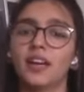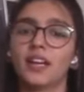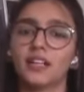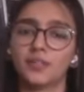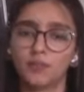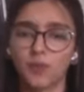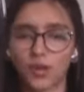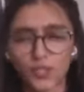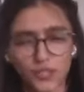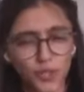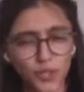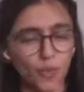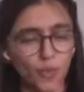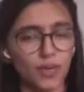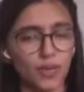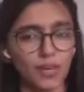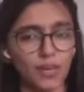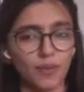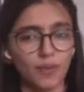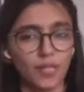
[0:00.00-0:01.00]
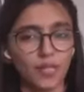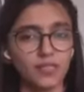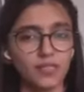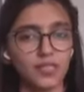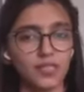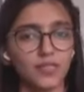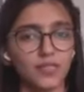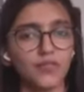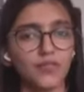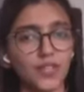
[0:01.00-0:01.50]
It was okay
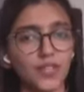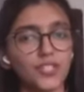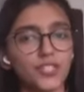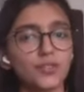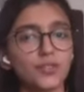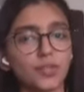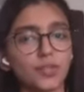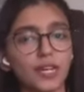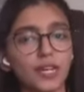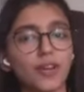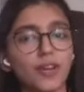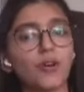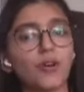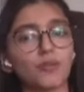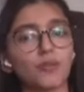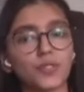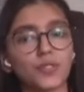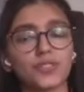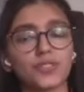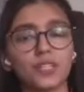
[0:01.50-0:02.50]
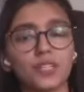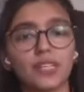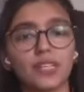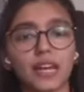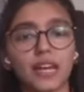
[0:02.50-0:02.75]
once. The first roll that I got was really